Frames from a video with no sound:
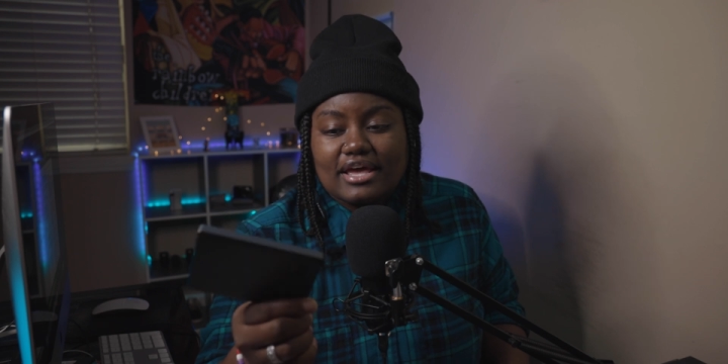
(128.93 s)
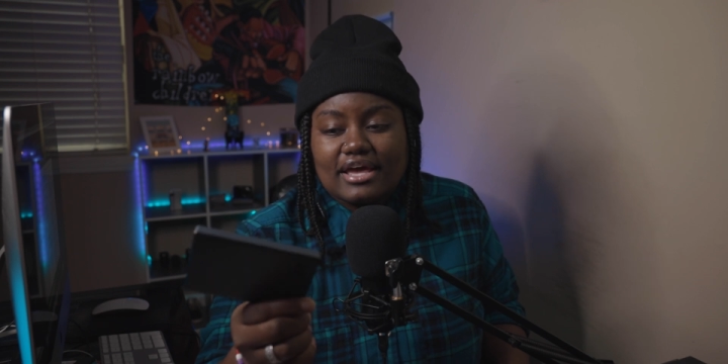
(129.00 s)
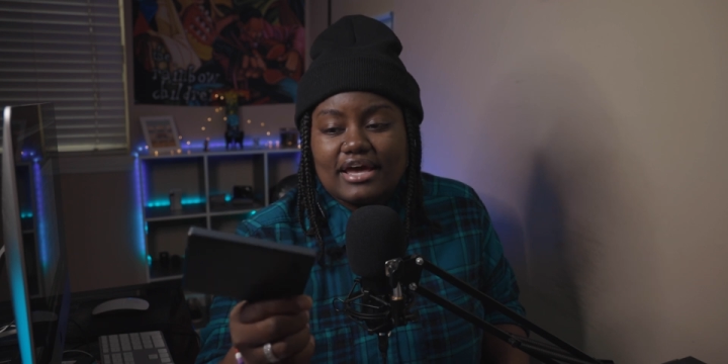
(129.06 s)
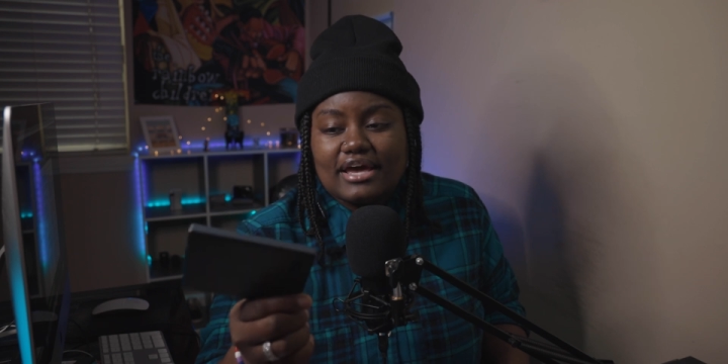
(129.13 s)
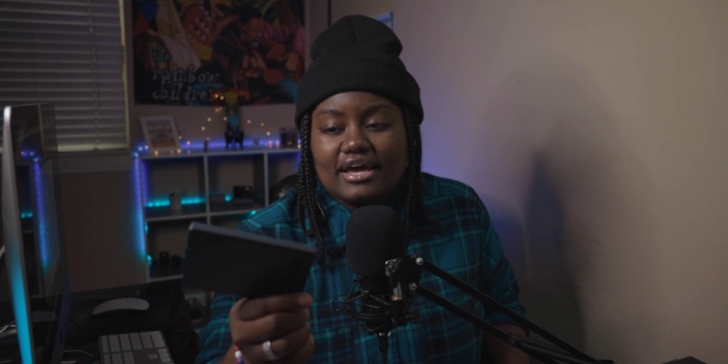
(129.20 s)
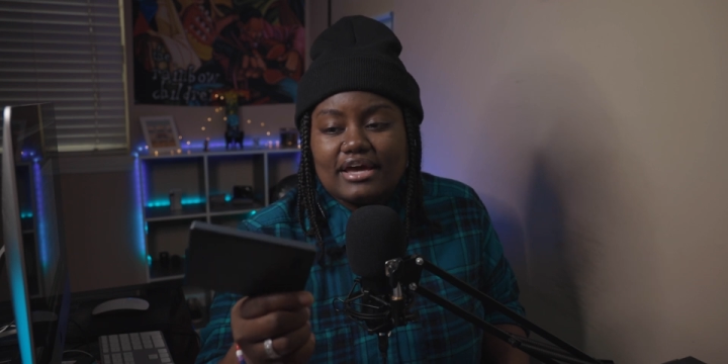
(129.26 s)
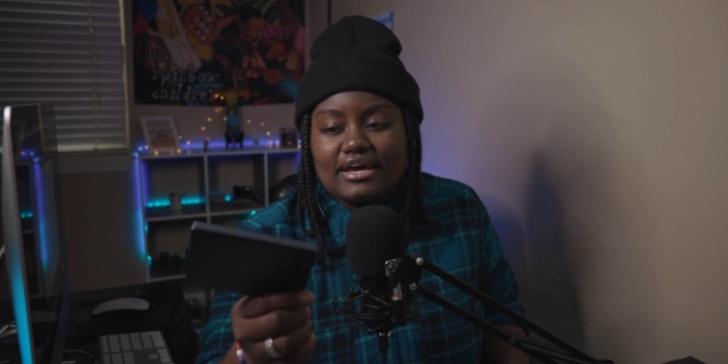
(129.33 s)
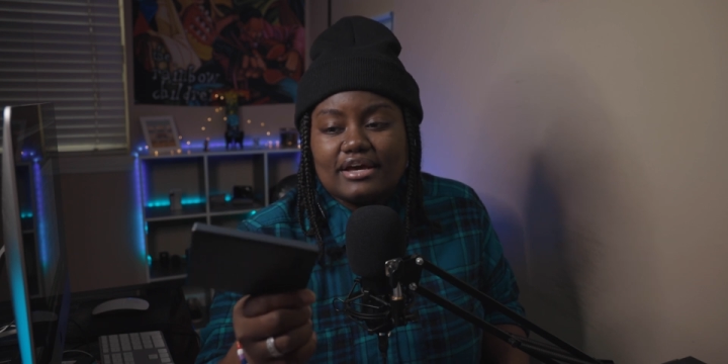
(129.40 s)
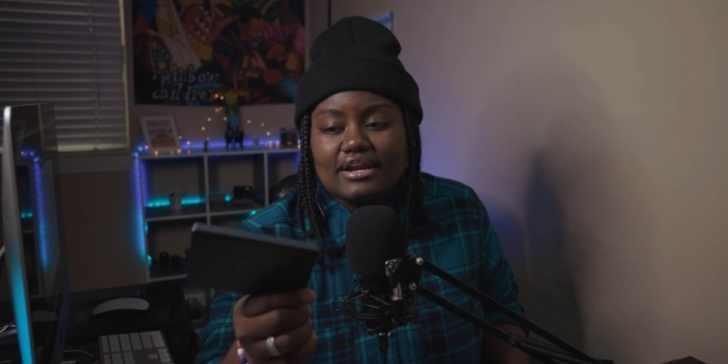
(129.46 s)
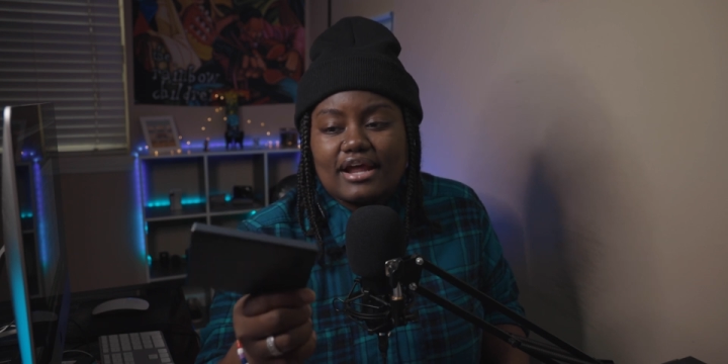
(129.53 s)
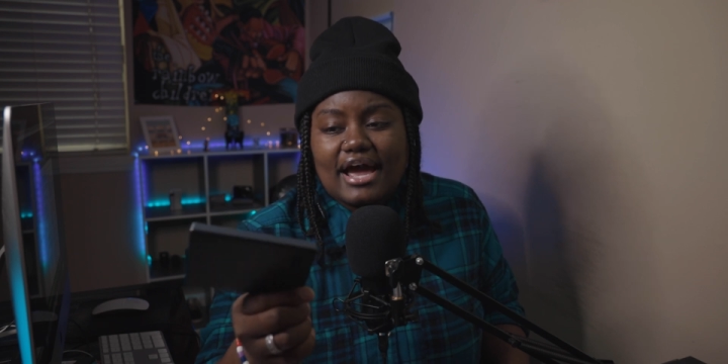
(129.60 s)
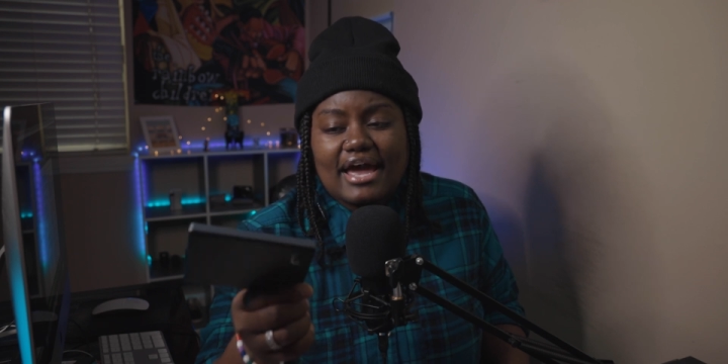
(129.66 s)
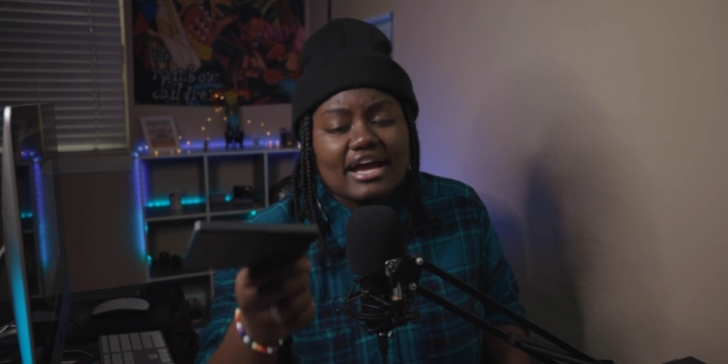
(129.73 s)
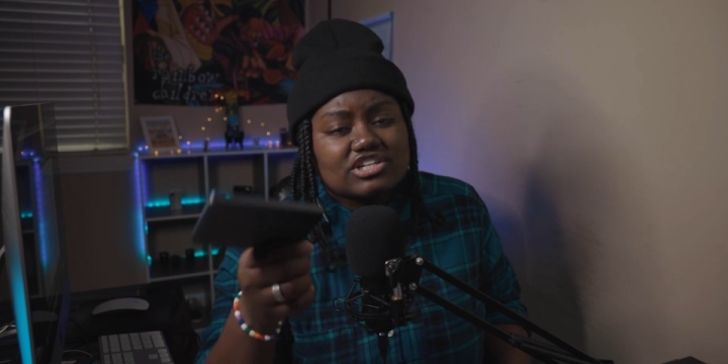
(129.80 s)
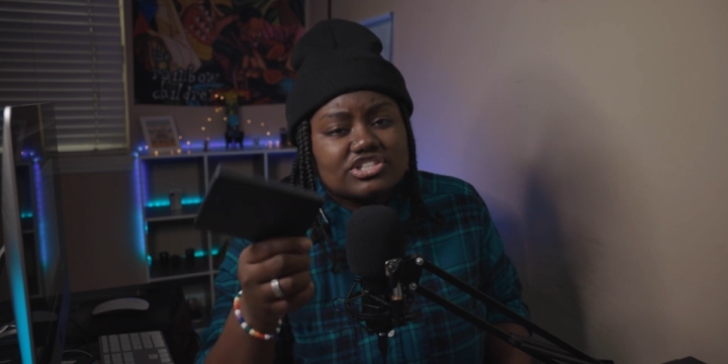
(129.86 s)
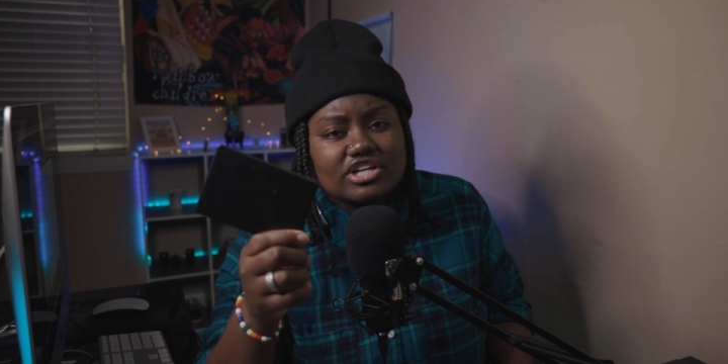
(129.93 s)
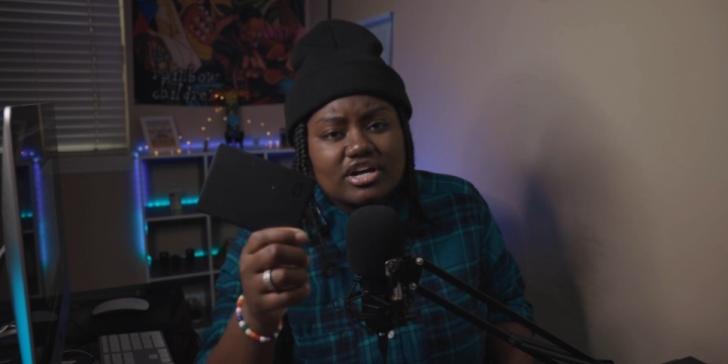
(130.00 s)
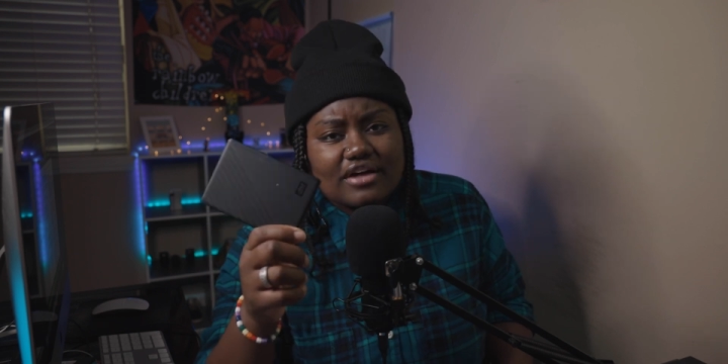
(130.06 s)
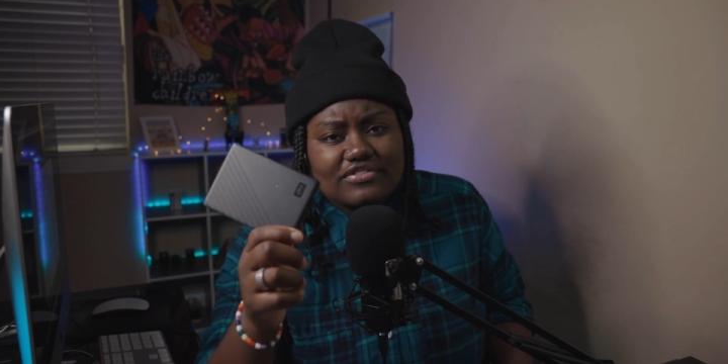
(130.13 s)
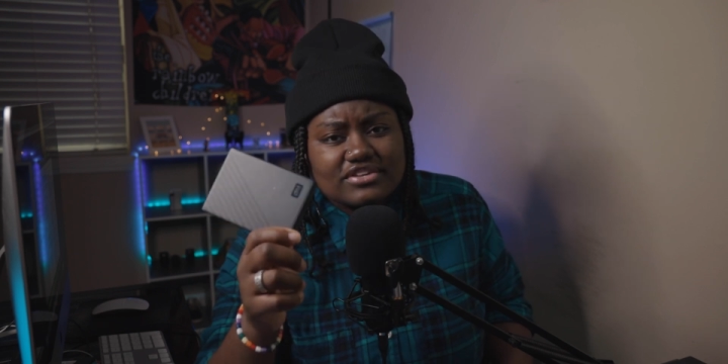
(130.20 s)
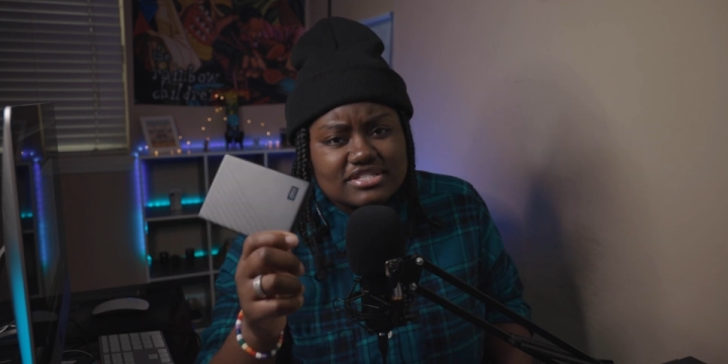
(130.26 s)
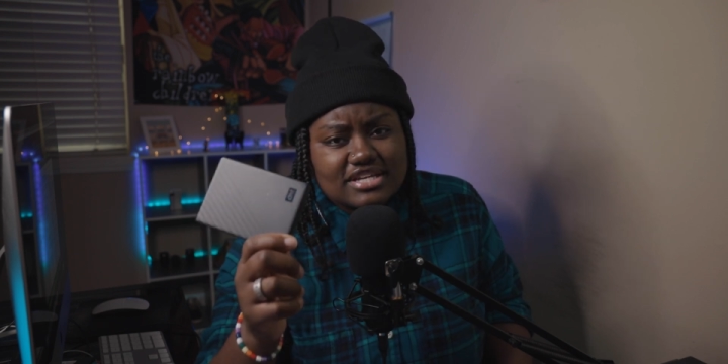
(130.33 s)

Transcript: and I actually got this